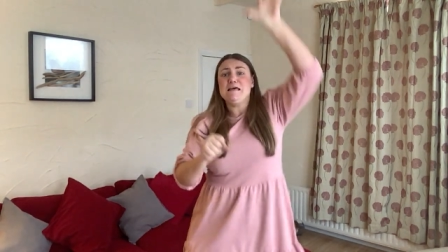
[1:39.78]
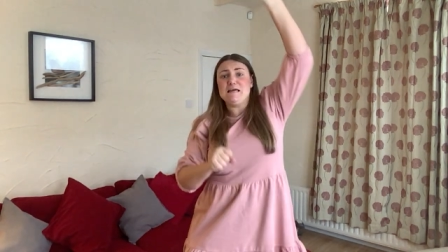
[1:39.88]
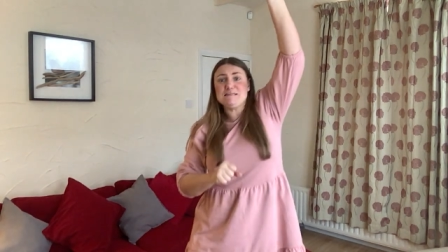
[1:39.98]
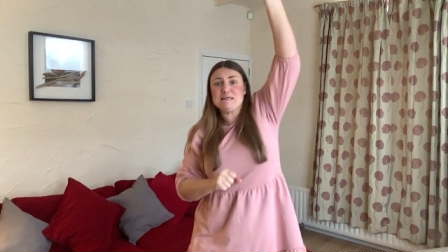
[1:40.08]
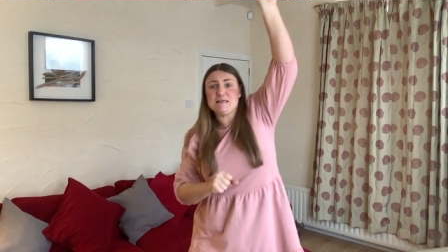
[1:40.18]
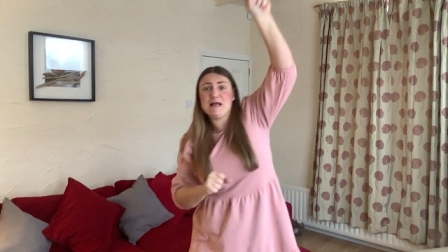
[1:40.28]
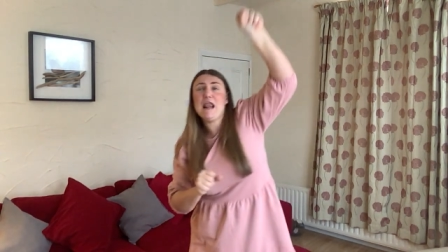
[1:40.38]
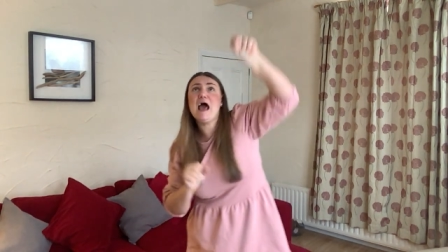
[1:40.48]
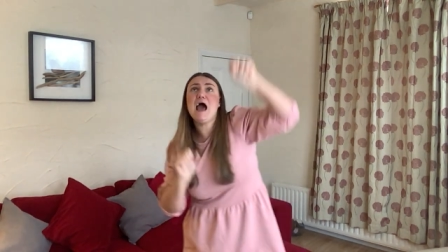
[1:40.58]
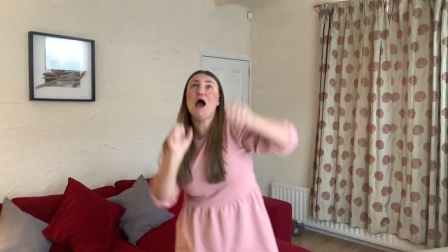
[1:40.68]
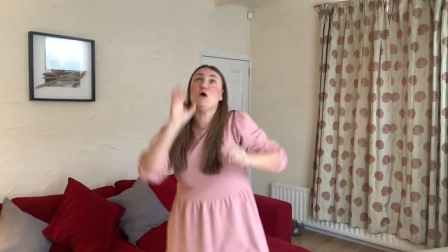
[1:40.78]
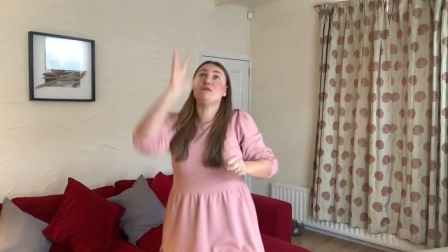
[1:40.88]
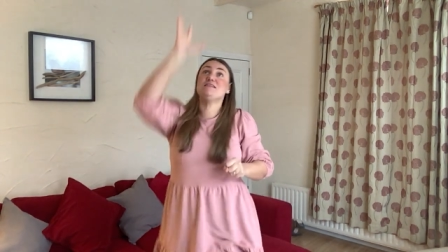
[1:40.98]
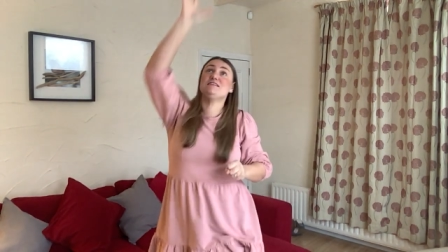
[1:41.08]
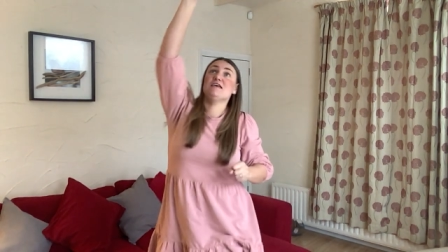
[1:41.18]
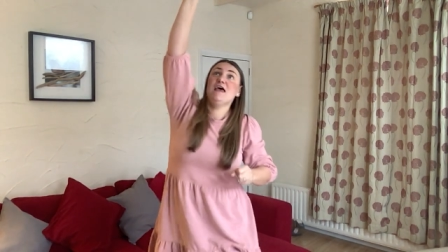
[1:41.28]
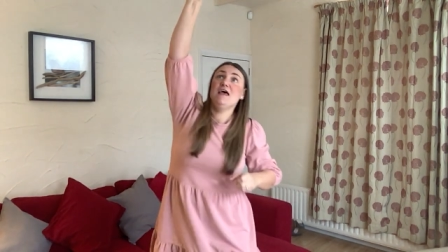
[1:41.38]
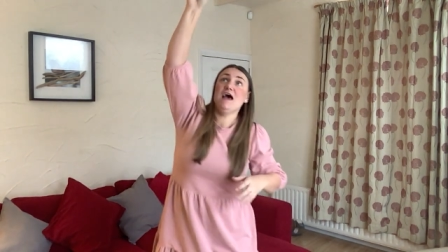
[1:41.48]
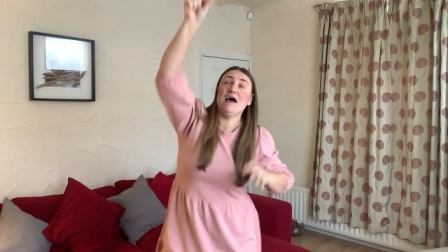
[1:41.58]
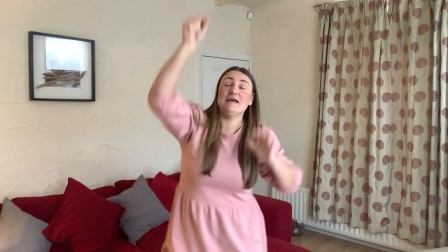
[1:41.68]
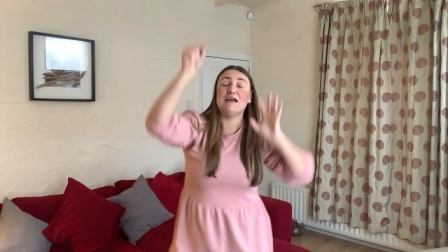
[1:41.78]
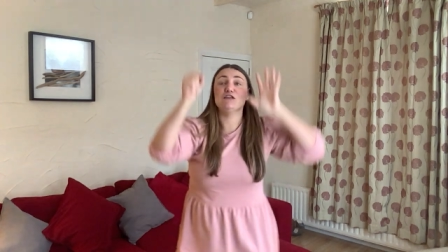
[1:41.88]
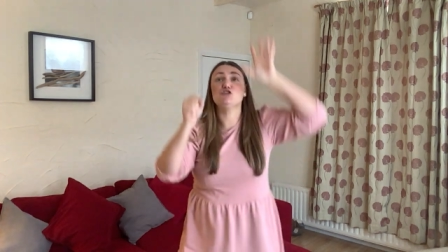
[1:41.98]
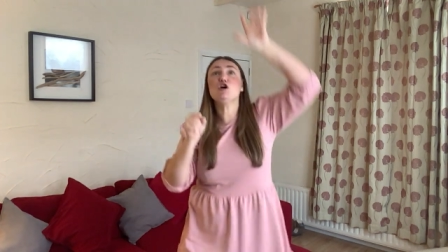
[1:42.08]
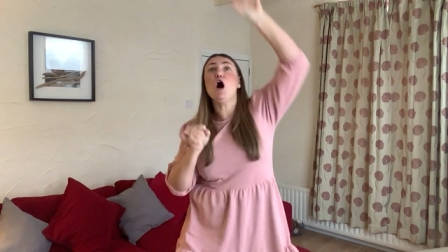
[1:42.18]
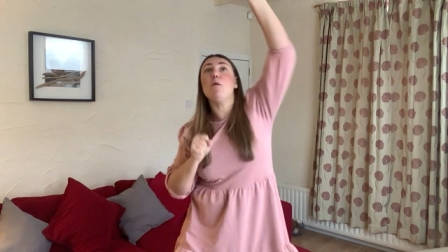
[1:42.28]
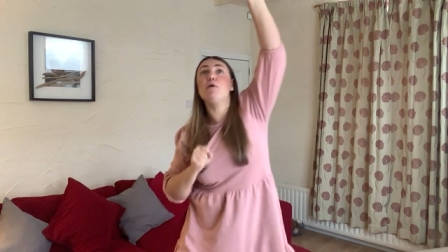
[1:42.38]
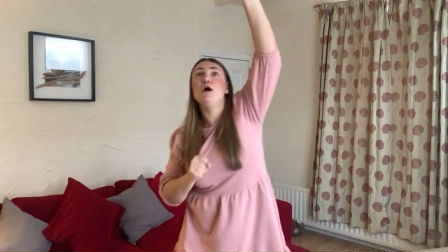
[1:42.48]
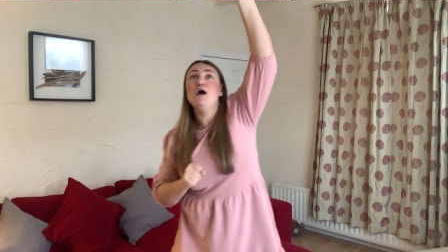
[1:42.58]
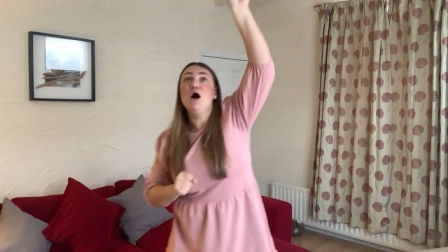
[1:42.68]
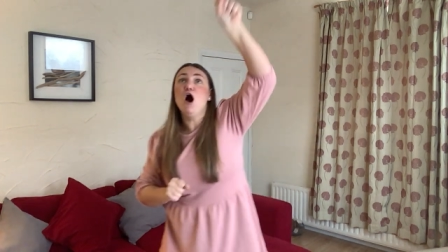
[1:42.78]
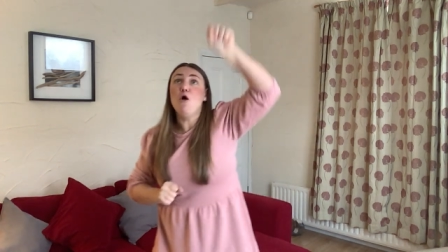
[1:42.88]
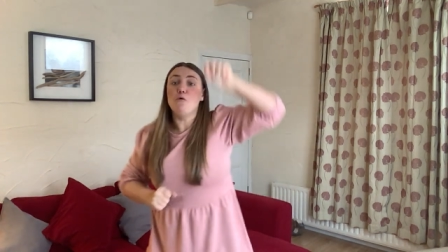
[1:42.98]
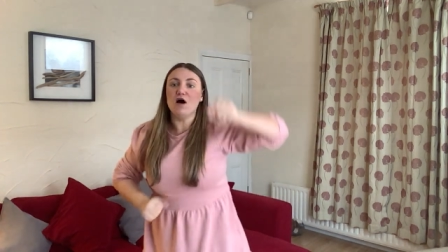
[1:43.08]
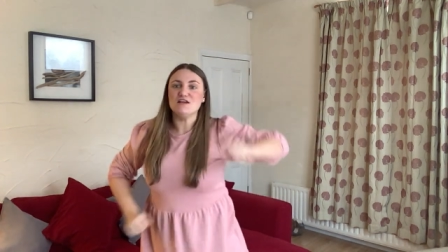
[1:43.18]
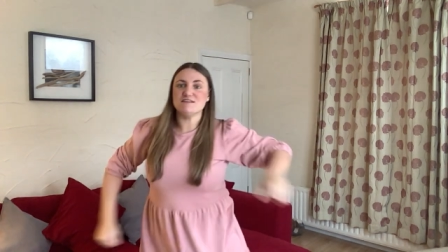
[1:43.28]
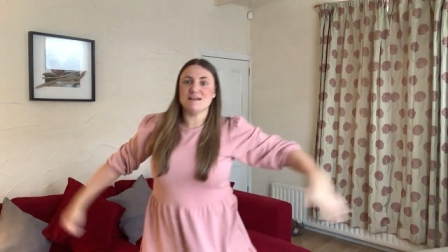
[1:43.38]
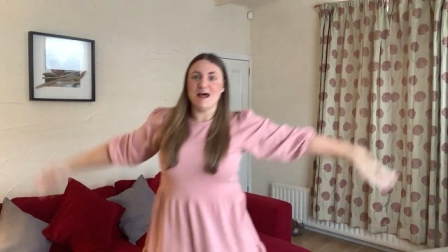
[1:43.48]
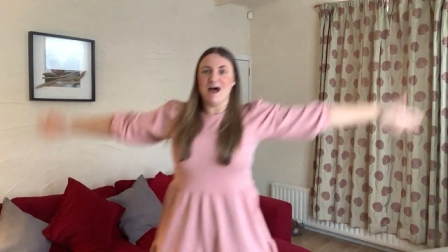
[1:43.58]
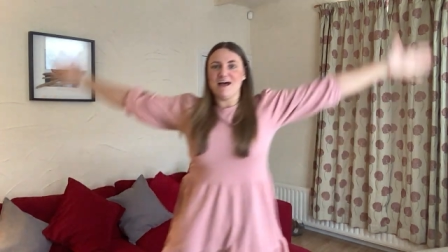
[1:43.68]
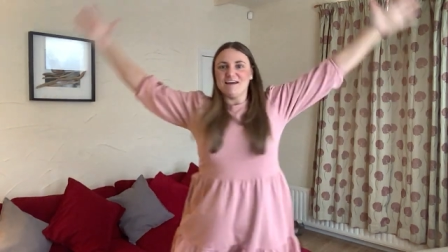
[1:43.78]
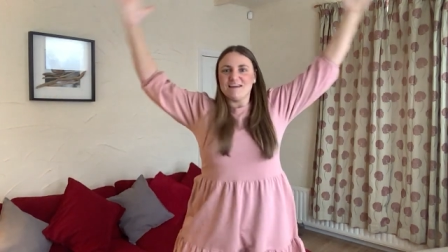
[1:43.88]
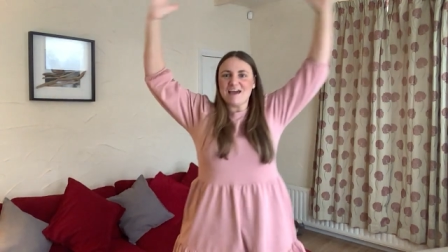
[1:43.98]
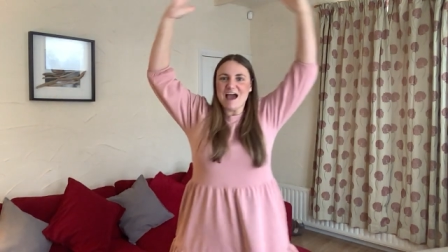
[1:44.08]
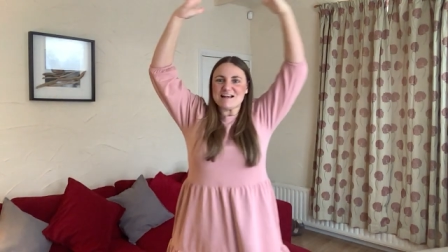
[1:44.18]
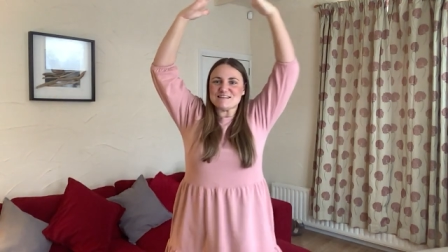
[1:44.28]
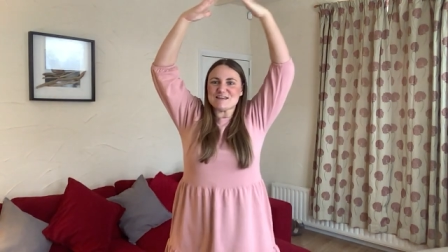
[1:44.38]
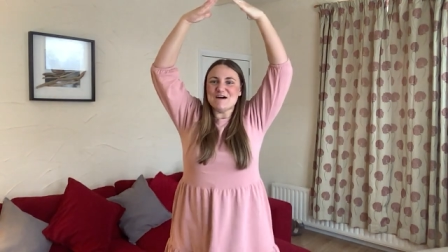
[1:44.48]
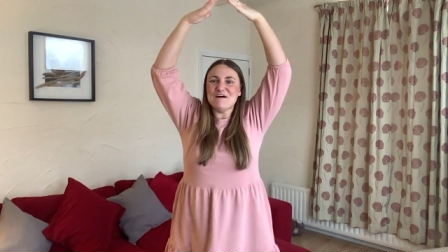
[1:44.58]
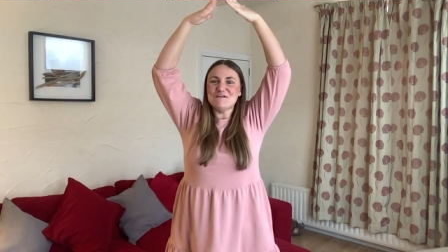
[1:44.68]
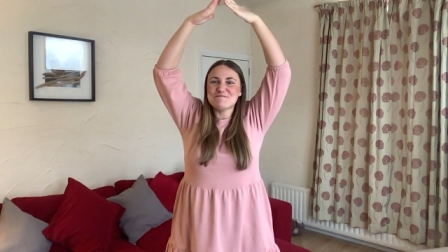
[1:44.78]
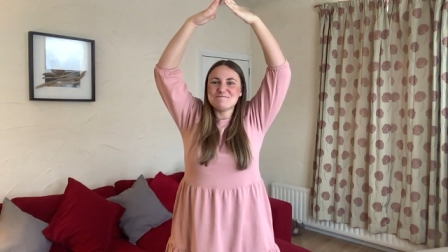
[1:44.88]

into the clouds, and at the top was a castle.